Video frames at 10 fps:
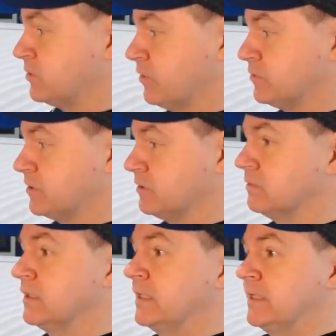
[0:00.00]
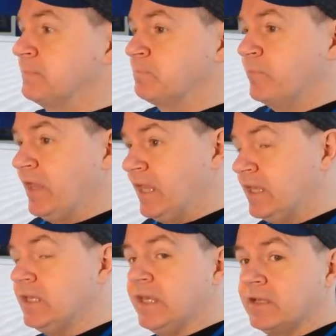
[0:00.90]
shows you
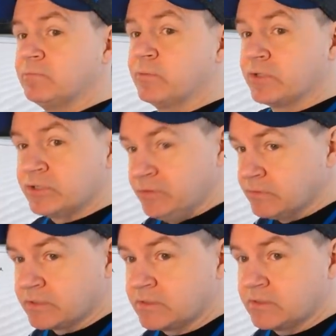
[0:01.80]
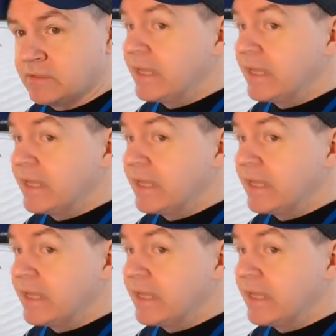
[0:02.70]
he can produce